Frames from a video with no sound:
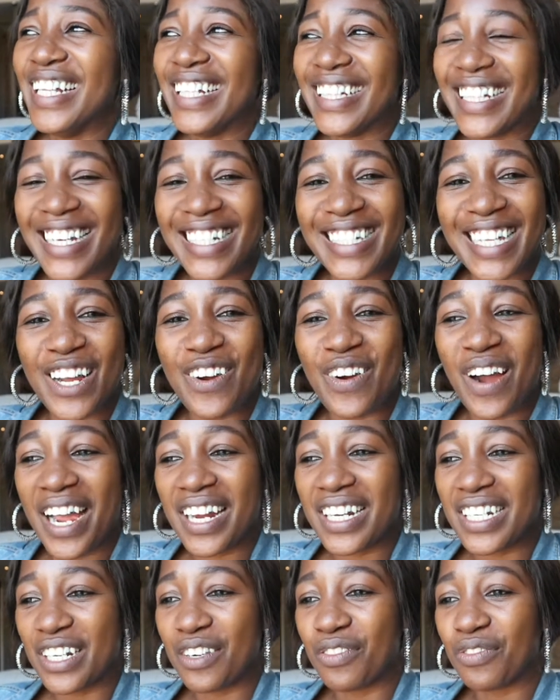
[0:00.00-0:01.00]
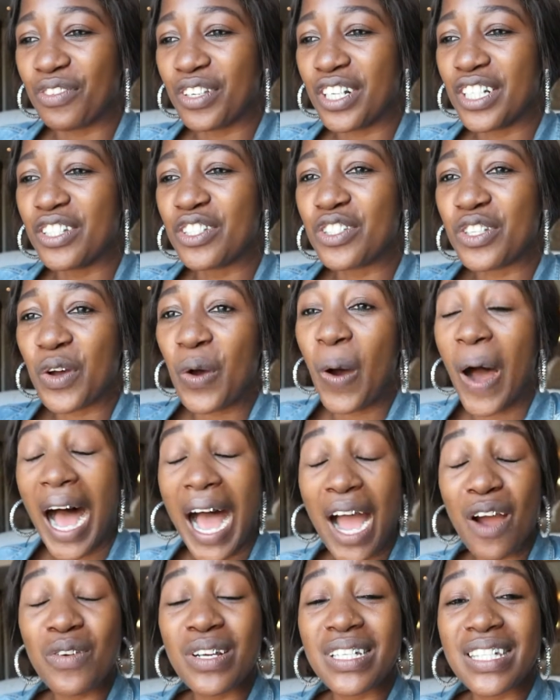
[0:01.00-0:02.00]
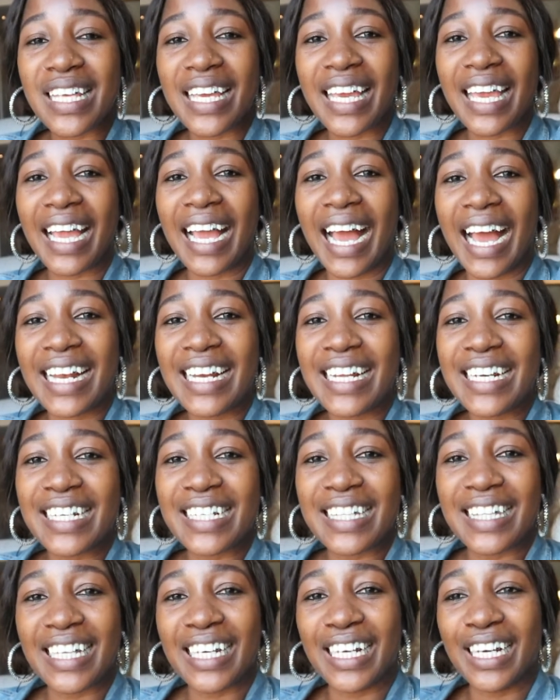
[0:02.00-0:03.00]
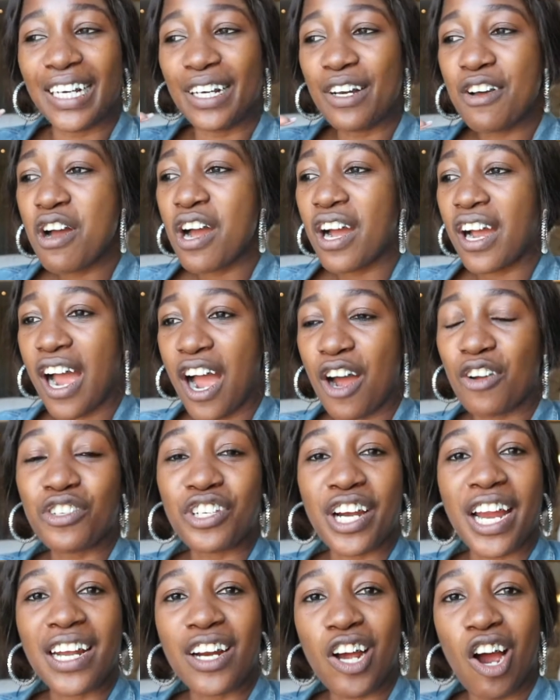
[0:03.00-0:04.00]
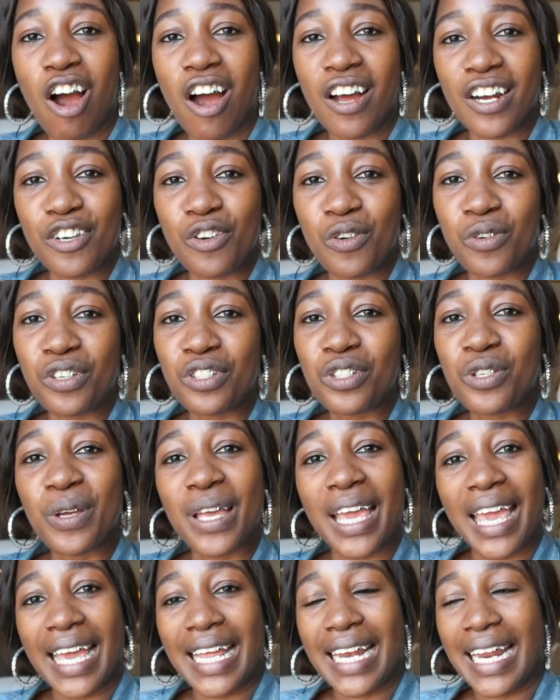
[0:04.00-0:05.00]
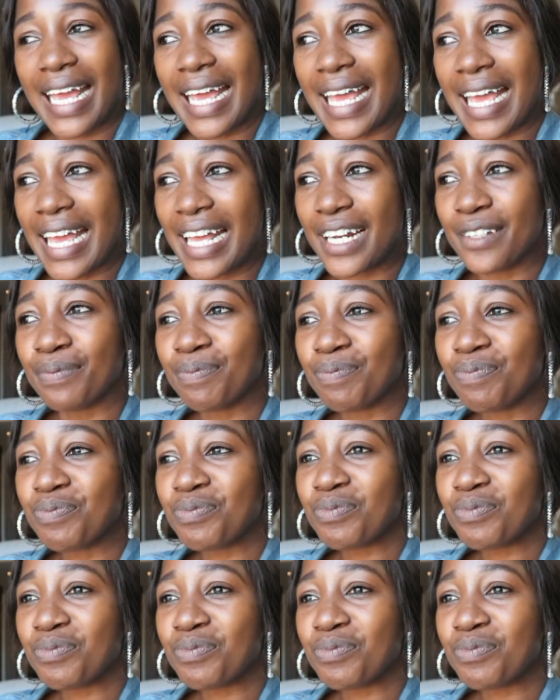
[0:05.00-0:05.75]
Things are quite different. So I was thinking I needed the Gautrain card in order to get in.